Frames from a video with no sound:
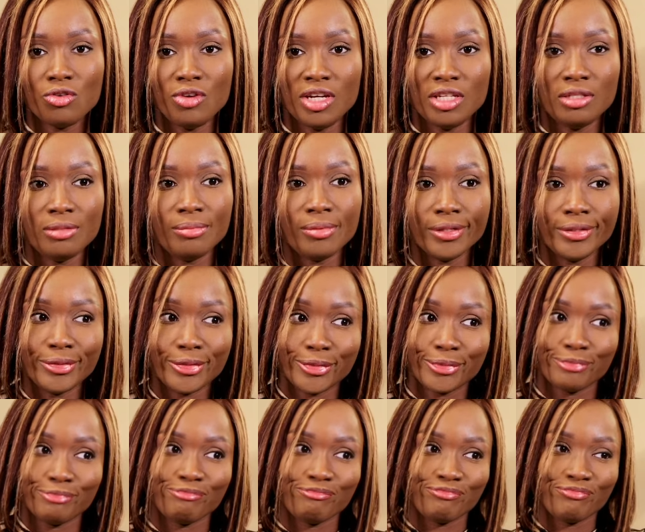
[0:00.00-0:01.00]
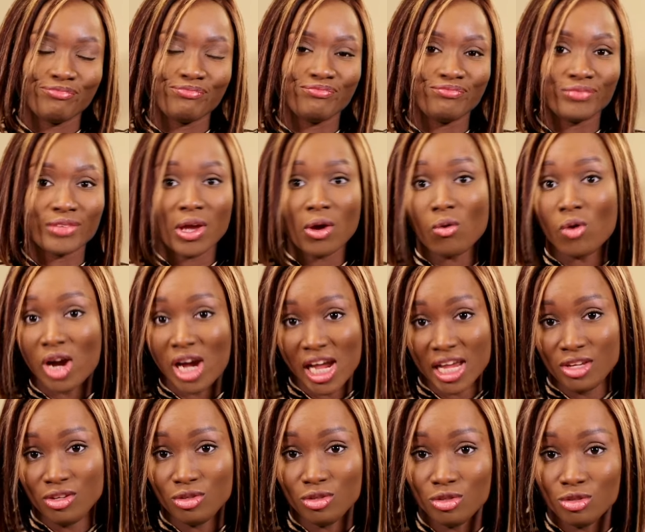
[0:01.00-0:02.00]
crazy. But what
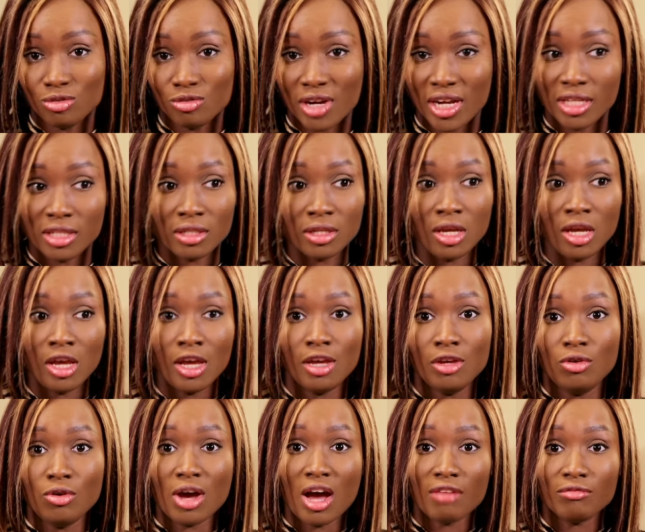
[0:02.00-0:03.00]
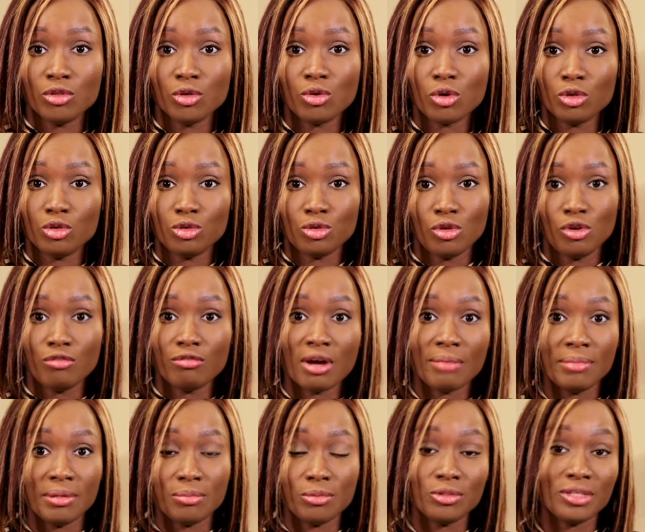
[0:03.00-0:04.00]
can you do, right? You have no control over
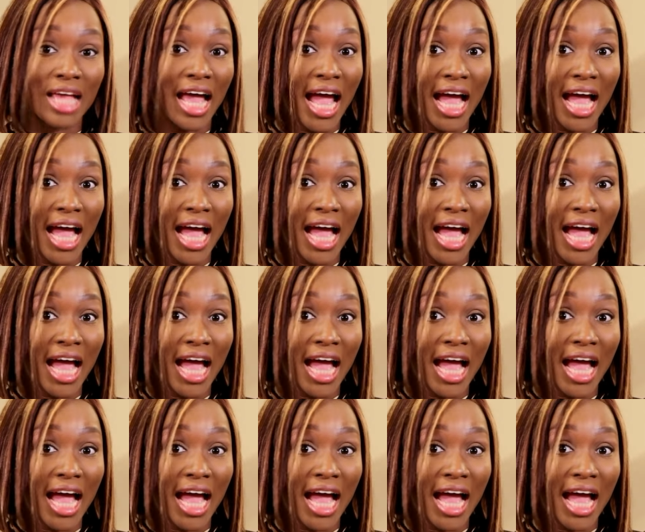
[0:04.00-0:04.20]
people's